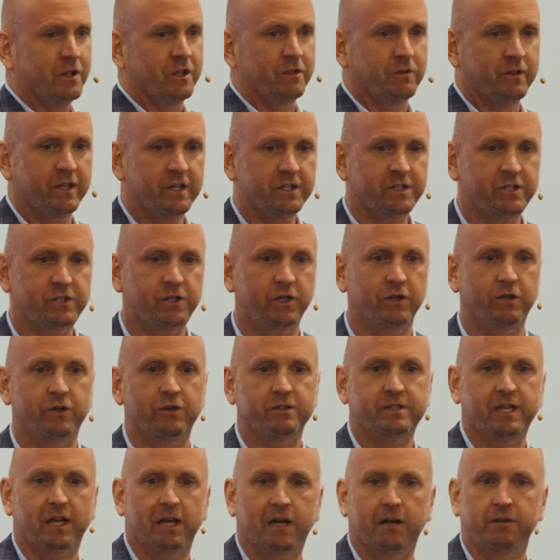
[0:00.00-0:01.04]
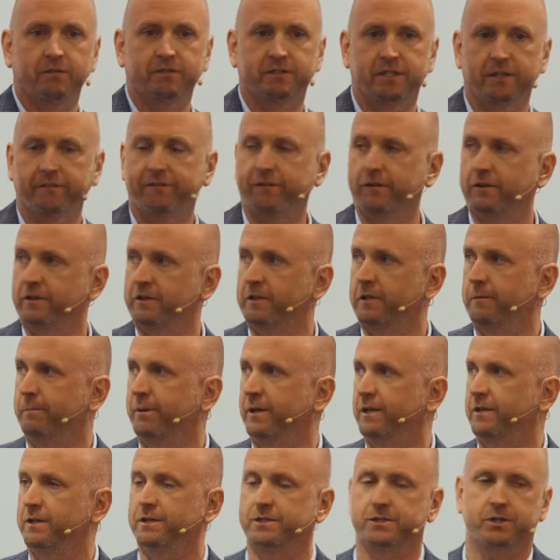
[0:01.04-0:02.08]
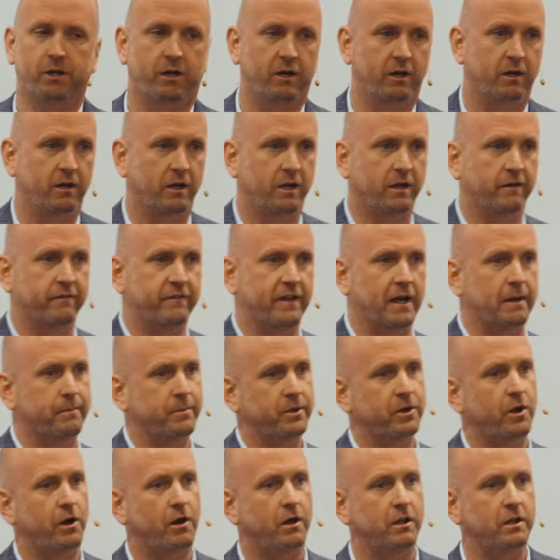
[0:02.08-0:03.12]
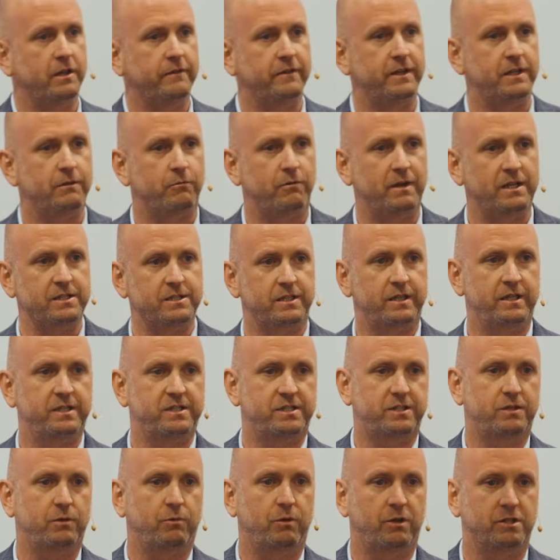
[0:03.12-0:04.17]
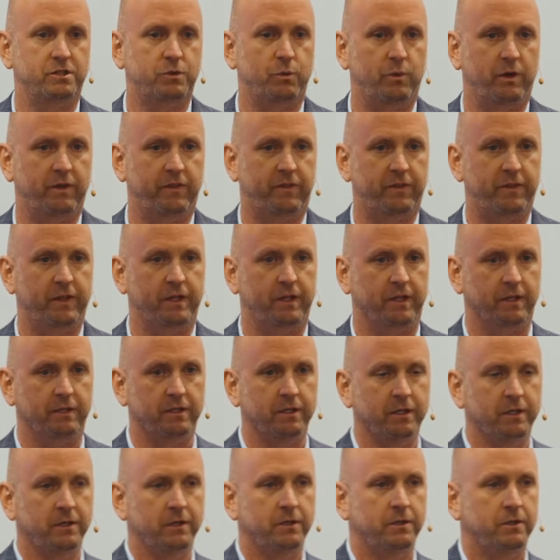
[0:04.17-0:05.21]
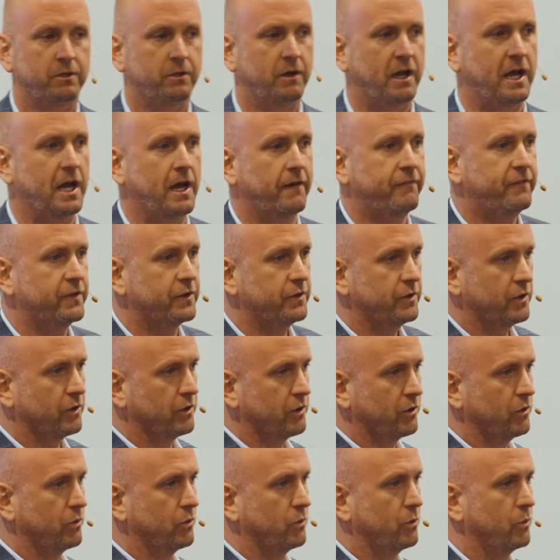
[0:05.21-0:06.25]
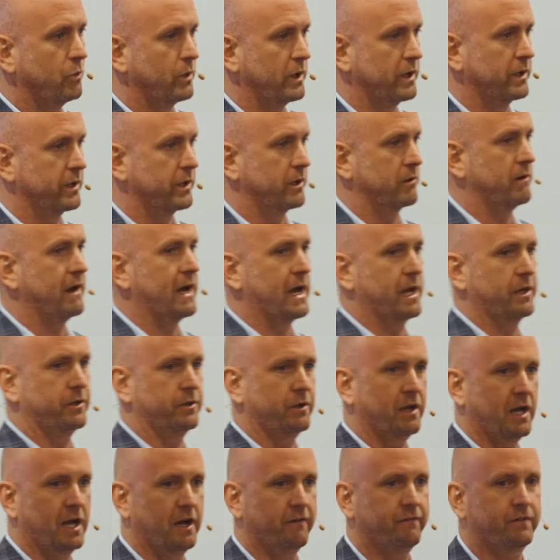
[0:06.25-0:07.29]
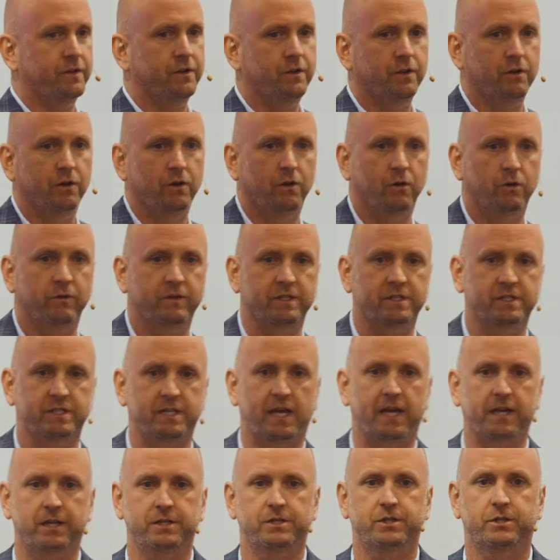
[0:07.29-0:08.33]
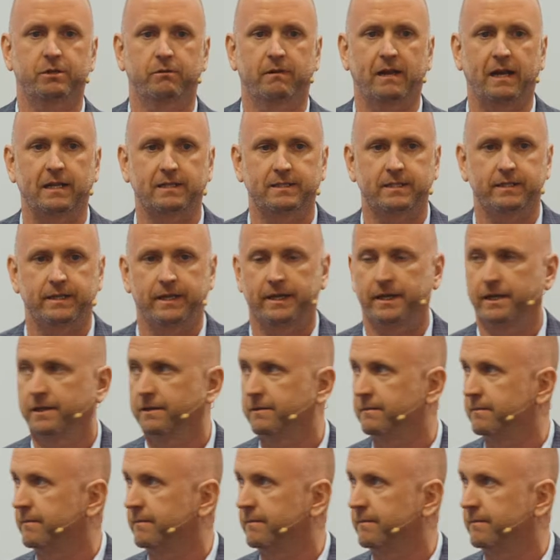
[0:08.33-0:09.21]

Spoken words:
this shows how different the opinions are of that, but all of it resonates towards one thing. You have to know where you're at. You have to know the status you're at today.